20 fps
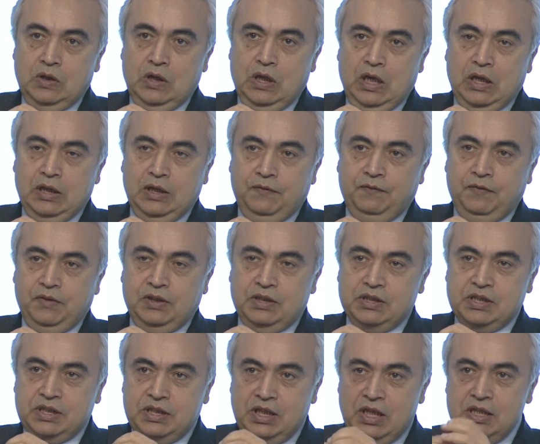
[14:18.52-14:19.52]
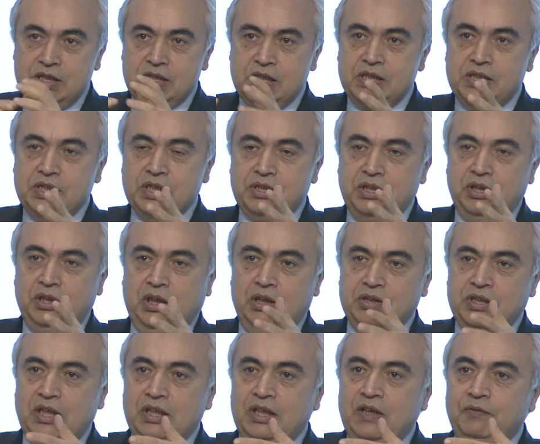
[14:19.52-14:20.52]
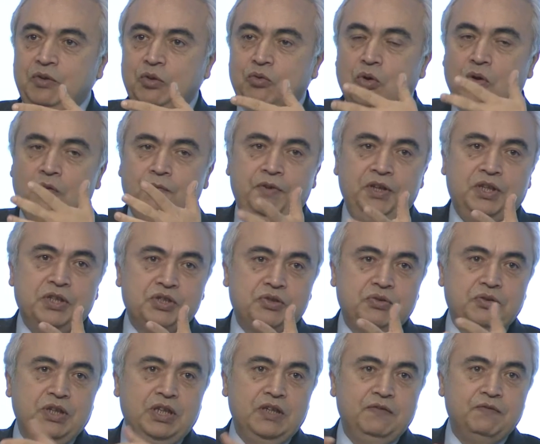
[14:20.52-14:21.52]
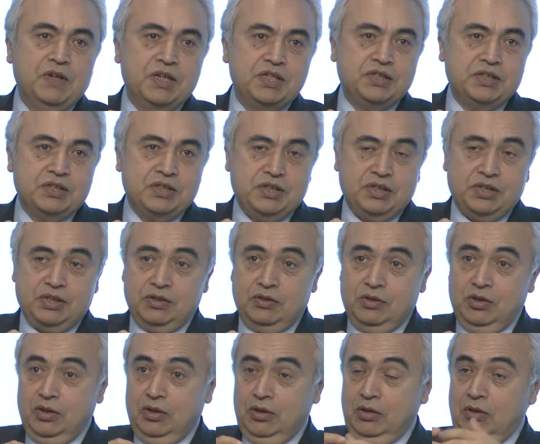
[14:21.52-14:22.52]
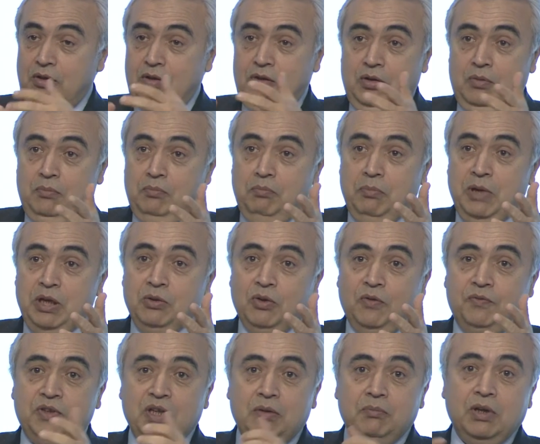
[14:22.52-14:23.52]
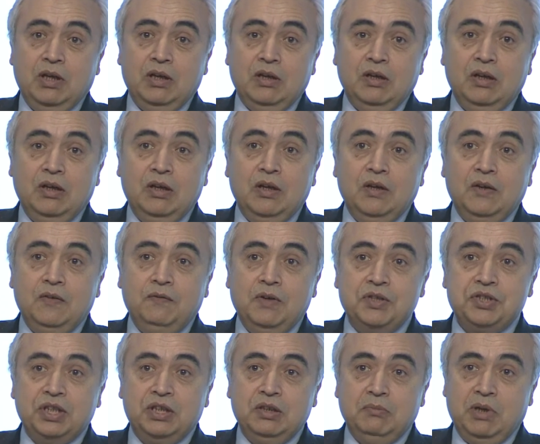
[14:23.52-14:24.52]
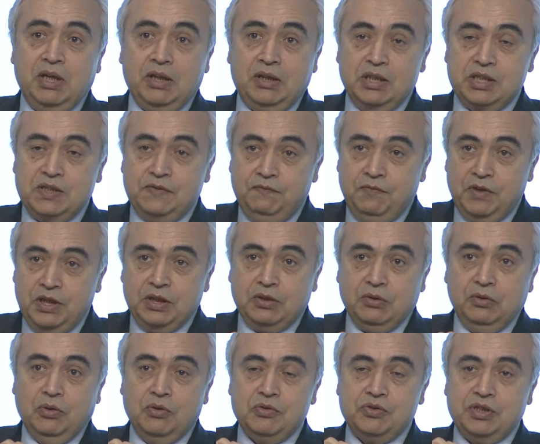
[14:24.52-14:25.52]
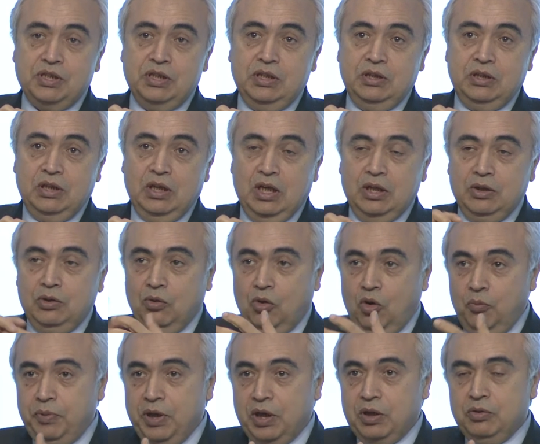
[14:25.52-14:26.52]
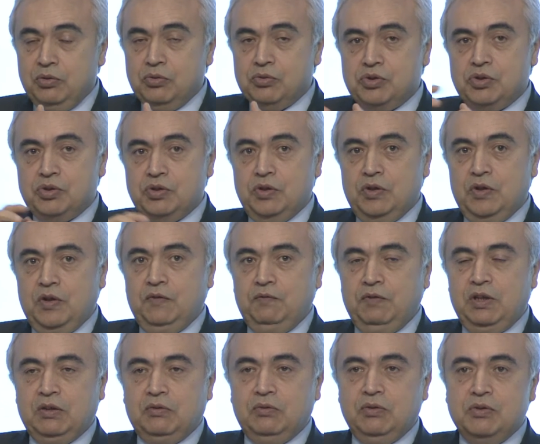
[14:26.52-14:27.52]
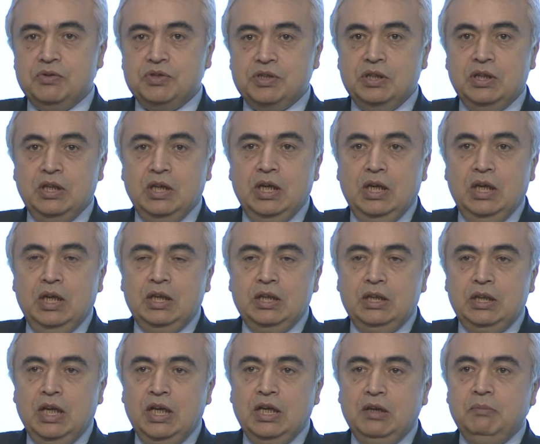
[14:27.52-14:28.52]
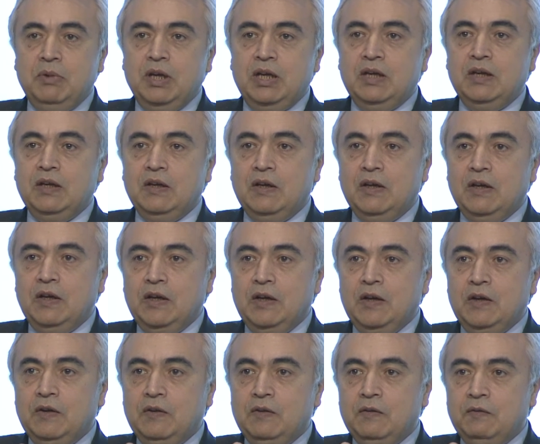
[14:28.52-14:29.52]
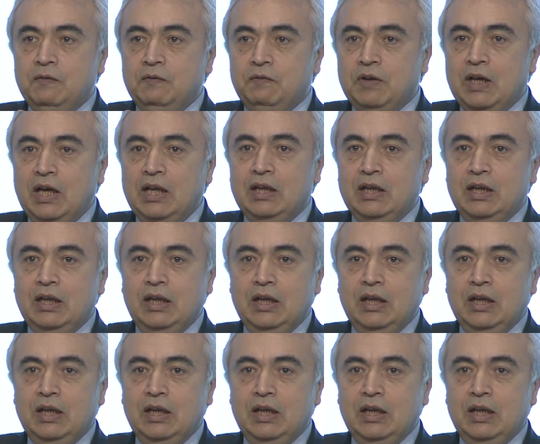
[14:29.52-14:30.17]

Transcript: And if it stays at $60 and give the confidence to the investors, many of them are watching the markets very closely and the OPEC news very closely, they may well